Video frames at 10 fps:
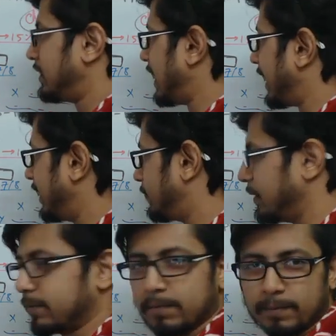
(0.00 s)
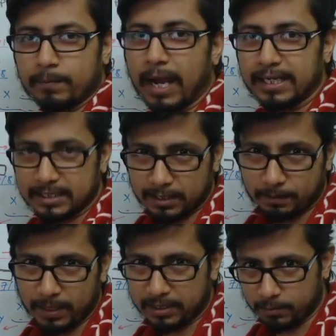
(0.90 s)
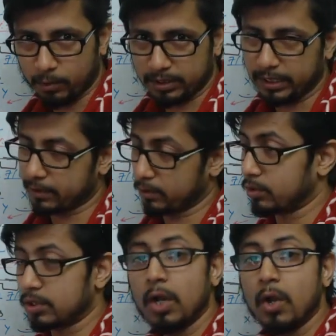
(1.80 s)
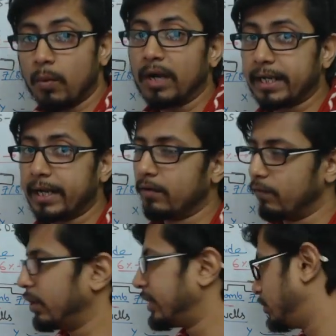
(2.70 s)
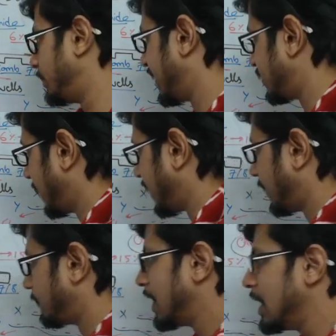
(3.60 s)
we tag it with minus and plus both electrodes, what kind of voltage we are expecting.